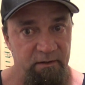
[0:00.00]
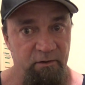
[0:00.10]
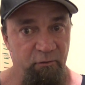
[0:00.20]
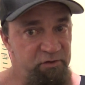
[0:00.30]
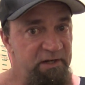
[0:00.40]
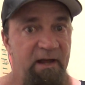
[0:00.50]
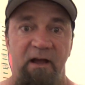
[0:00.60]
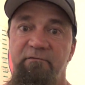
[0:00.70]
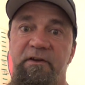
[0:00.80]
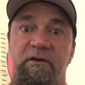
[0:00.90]
you lose a
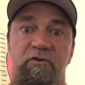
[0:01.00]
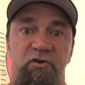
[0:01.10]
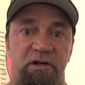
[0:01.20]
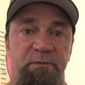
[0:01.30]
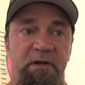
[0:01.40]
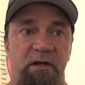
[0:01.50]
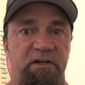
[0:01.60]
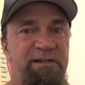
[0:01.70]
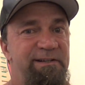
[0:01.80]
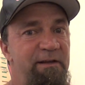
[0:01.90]
lot in video, trust me,
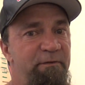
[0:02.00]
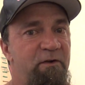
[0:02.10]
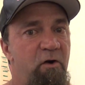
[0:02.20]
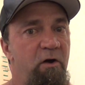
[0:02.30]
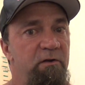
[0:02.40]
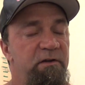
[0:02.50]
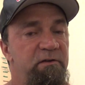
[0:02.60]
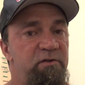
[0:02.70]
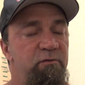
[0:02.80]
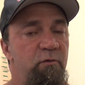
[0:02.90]
it's difficult
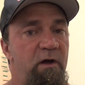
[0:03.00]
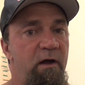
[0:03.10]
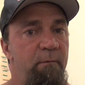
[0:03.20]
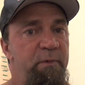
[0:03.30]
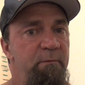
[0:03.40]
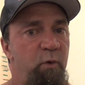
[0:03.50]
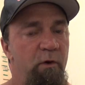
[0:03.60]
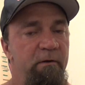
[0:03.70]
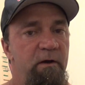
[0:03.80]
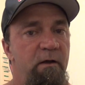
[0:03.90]
to
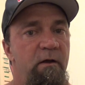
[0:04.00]
pinpoint